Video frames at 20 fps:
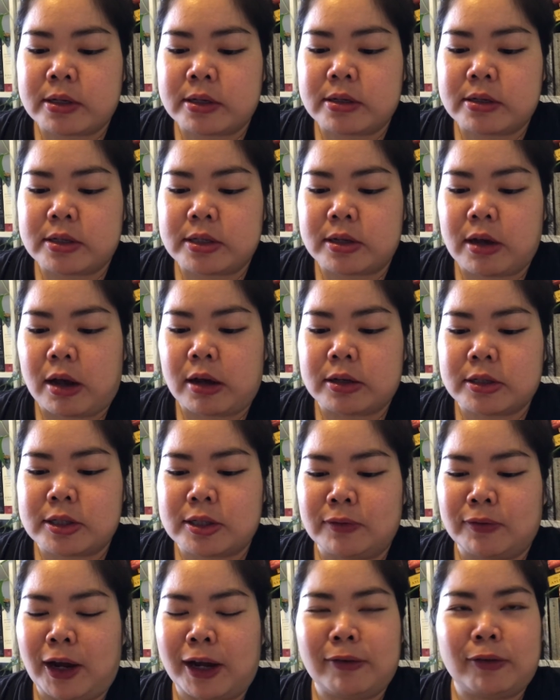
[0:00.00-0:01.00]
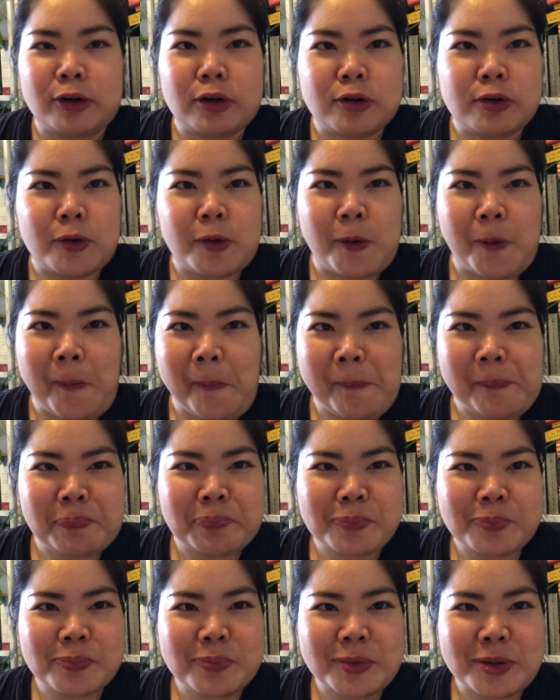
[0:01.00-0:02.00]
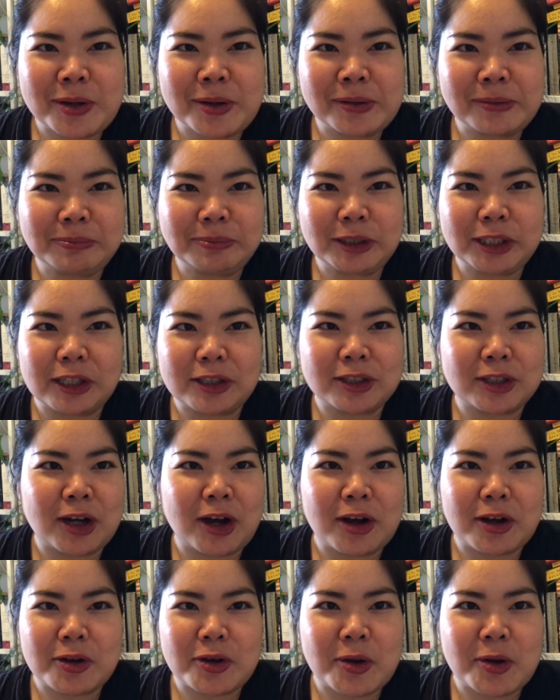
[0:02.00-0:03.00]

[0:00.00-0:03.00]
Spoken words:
sauce, viral TikTok,